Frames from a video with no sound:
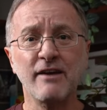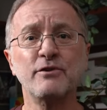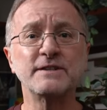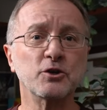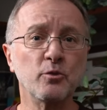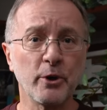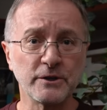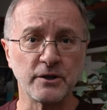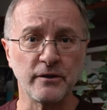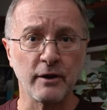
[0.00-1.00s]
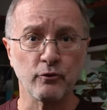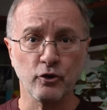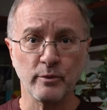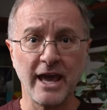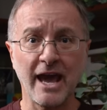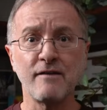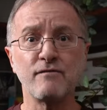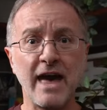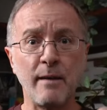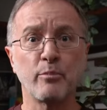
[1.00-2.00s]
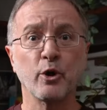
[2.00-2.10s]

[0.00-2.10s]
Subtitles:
every single person in that room gave that